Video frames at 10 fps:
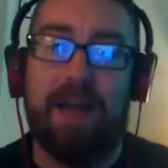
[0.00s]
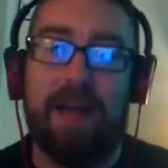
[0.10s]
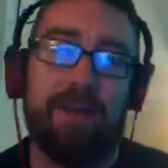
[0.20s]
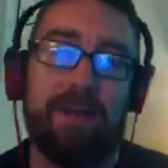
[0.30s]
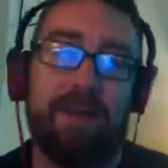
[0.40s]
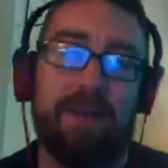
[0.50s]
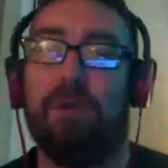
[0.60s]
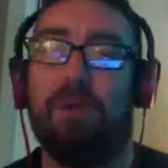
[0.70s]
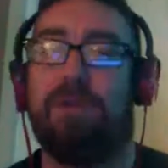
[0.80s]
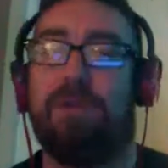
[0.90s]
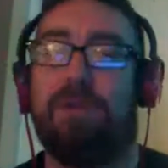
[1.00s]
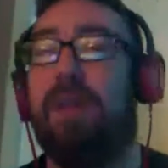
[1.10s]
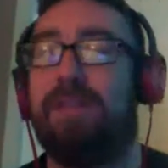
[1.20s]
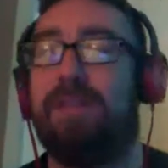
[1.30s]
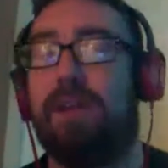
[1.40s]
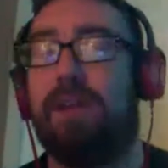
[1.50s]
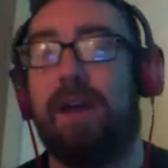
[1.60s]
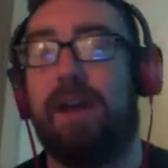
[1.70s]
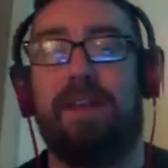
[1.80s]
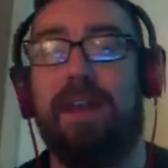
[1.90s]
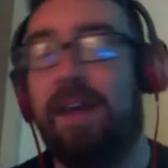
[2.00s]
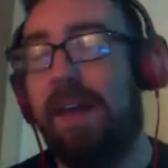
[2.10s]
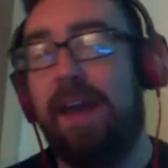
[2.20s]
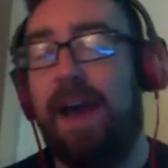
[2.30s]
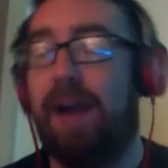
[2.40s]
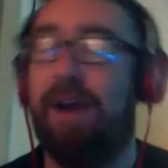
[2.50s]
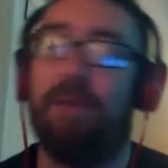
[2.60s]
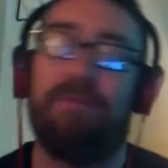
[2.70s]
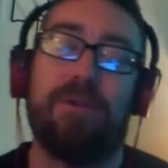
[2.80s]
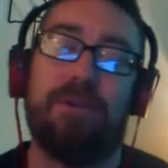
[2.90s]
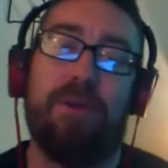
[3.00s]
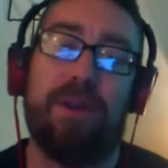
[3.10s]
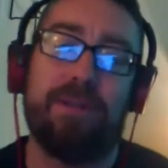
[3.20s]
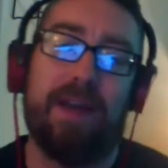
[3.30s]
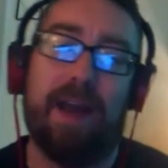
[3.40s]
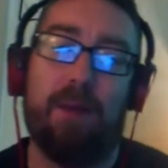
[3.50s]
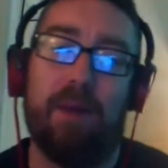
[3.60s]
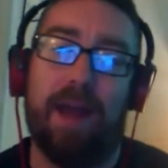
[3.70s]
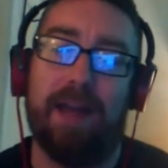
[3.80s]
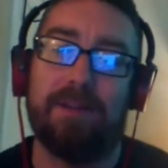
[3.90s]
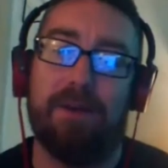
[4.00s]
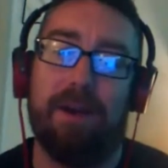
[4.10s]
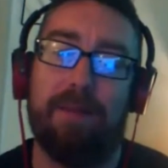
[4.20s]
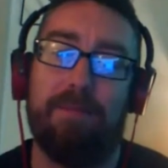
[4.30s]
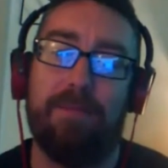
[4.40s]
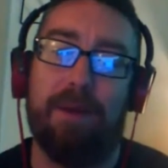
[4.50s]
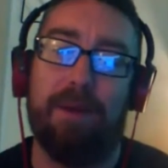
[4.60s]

take control of its own life cycle kind of thing? I don't know. Those are all things I kind of want to answer. And